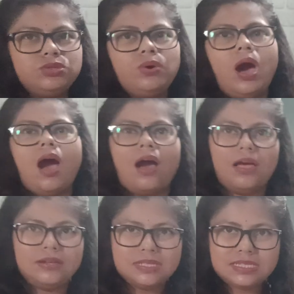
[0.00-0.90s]
to
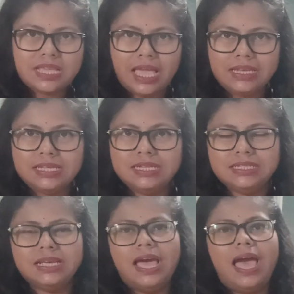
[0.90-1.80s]
understand
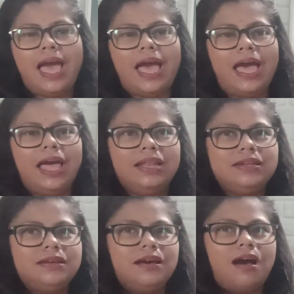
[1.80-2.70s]
it
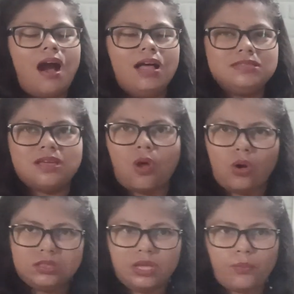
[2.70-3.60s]
and answer
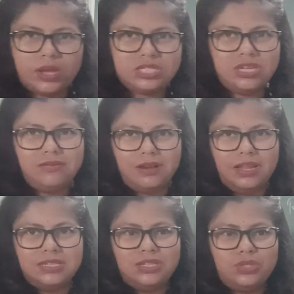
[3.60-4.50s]
all the questions
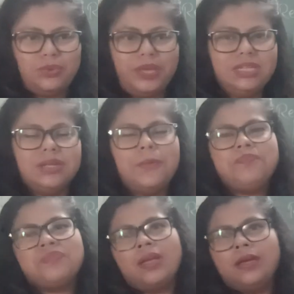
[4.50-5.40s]
related to it.
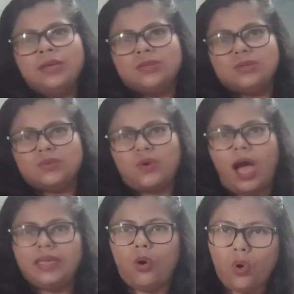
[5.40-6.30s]
So
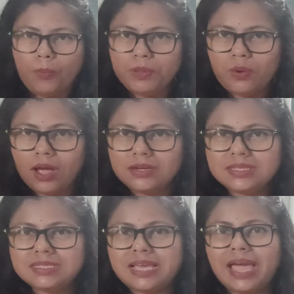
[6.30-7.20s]
I hope you
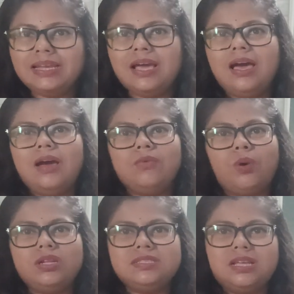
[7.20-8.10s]
understand
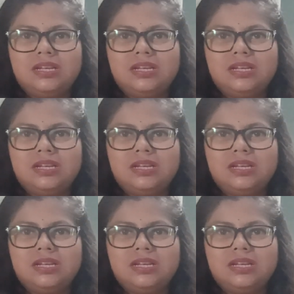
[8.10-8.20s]
what is the